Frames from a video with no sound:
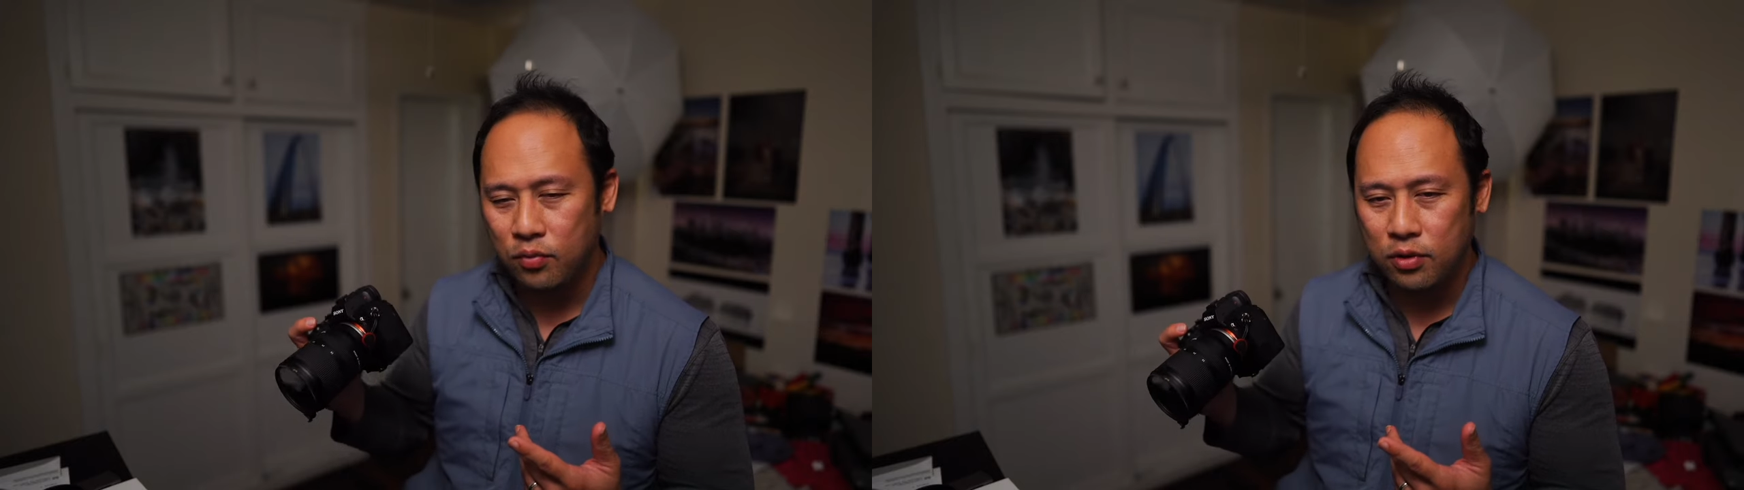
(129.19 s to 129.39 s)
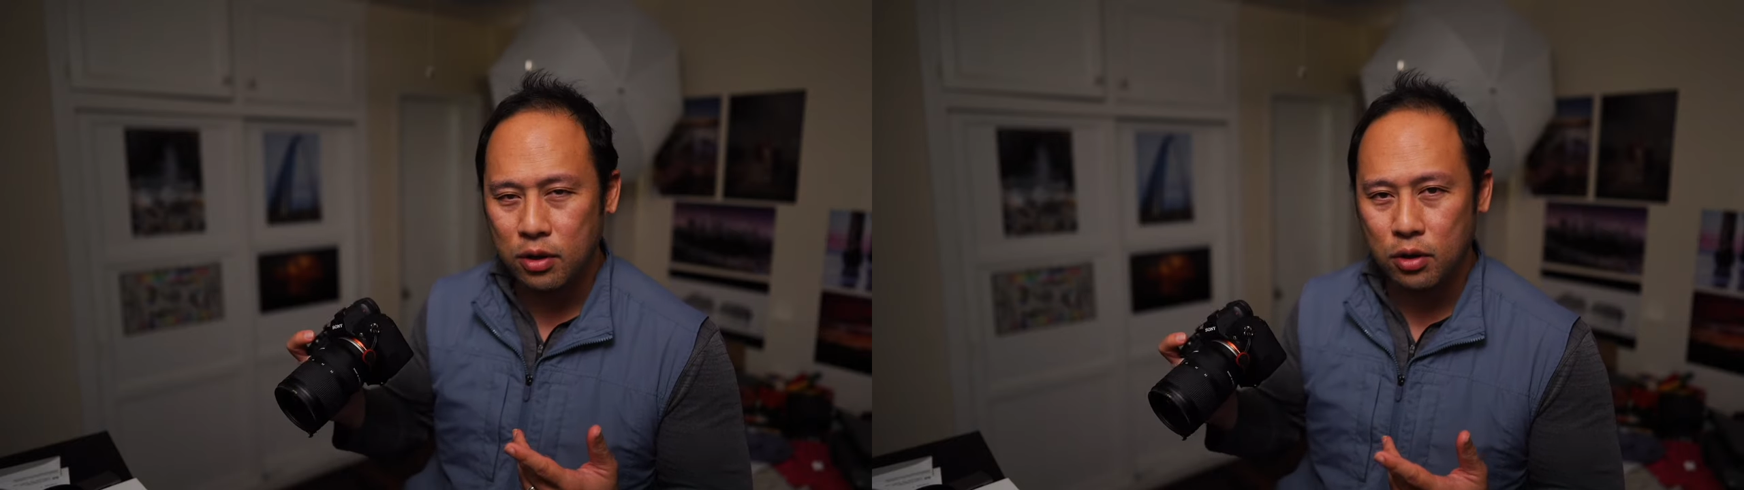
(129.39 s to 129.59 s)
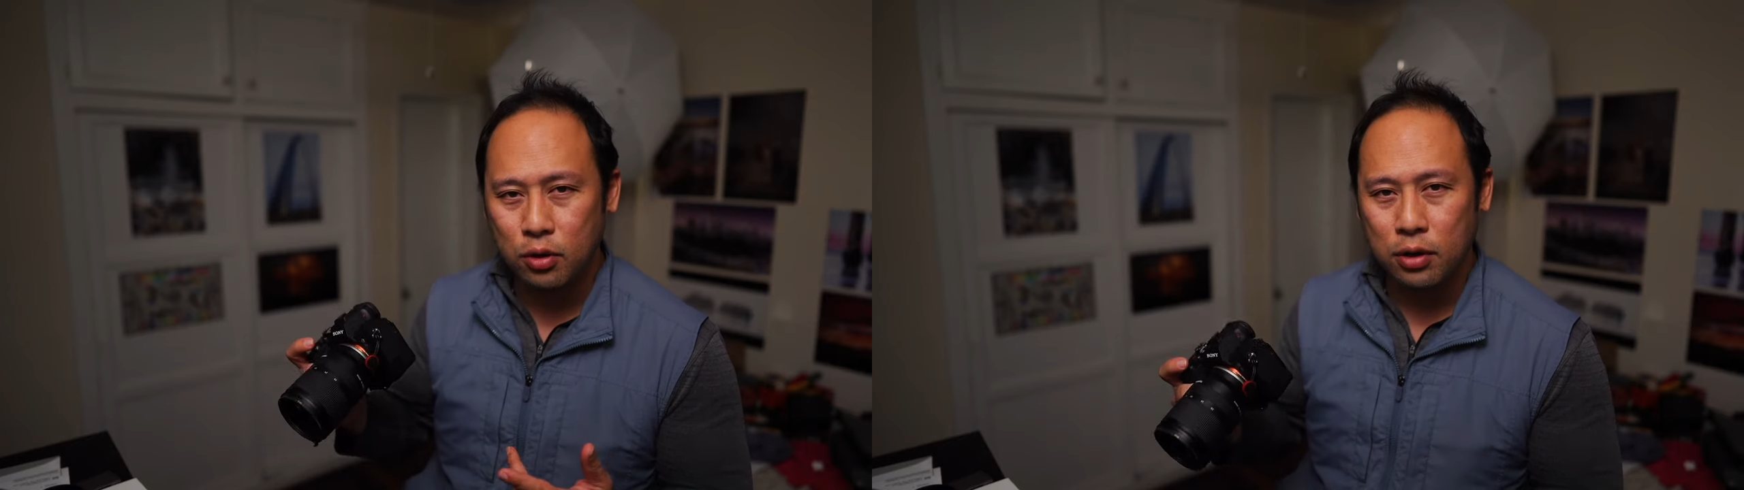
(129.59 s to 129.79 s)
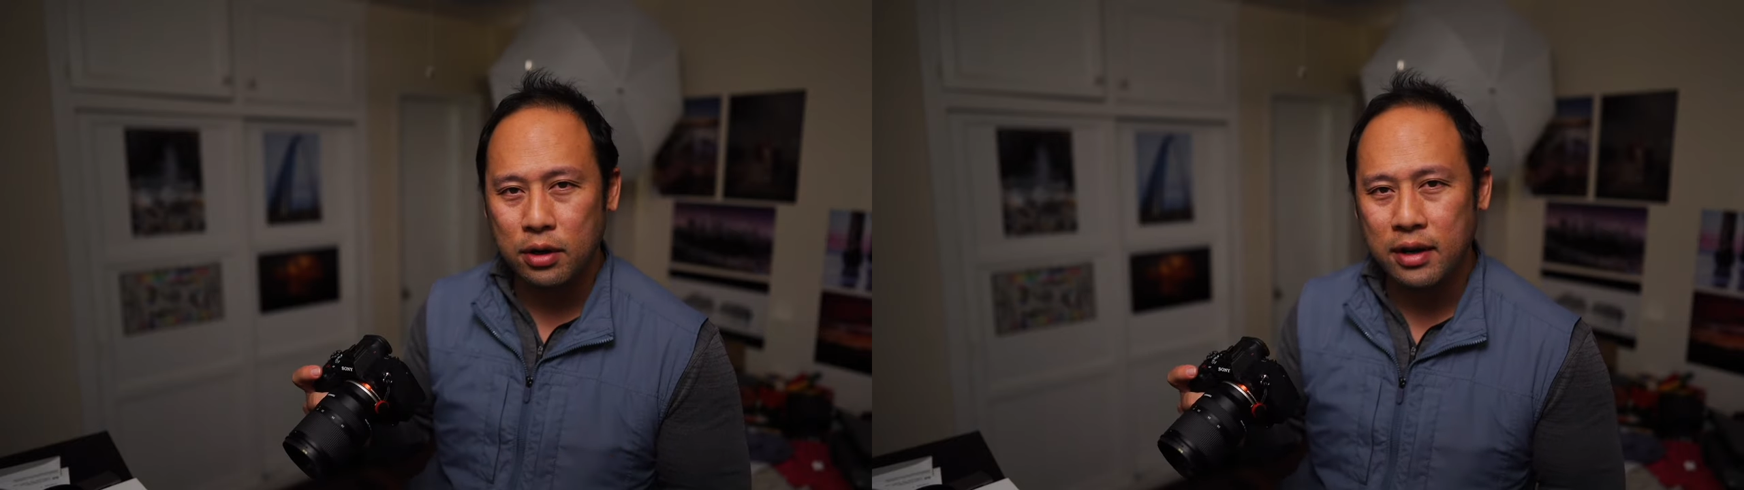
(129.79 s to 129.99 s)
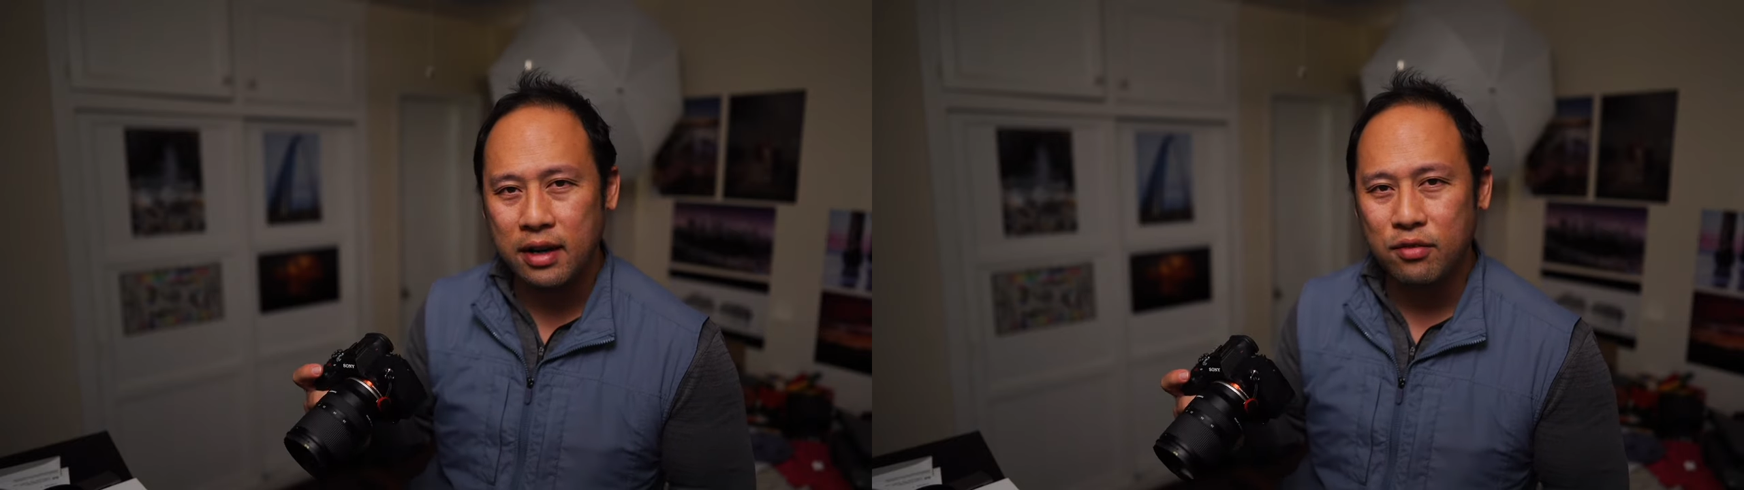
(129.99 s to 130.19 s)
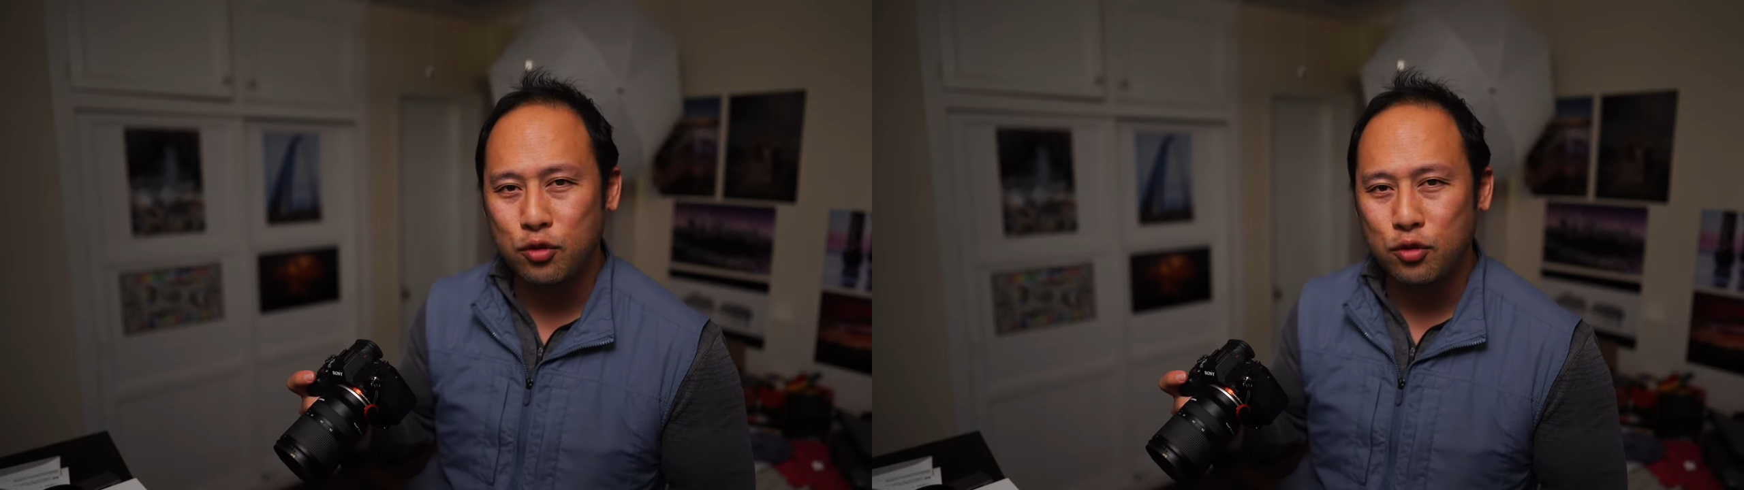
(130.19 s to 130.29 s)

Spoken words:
you're never